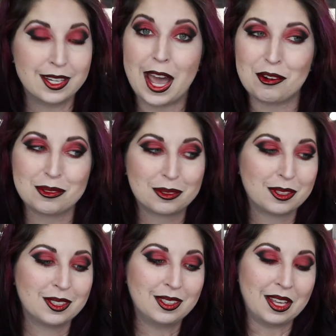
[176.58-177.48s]
Now,
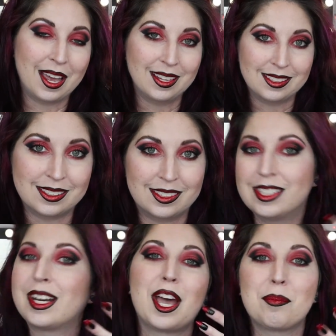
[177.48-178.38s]

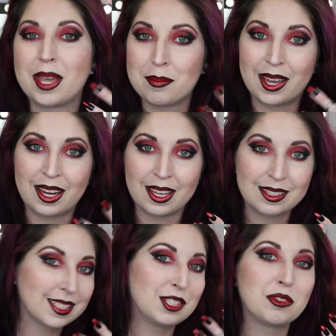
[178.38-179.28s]
did I paint my
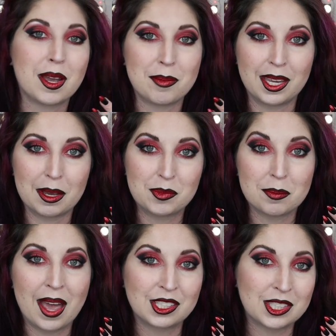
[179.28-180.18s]
nails and do my makeup to
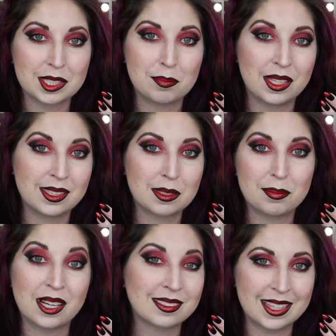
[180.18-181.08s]
match this month's
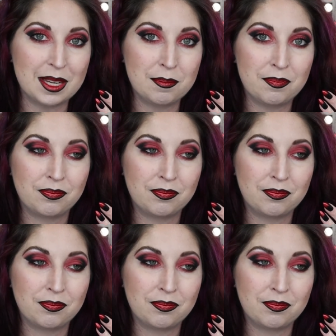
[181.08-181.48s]
box theme?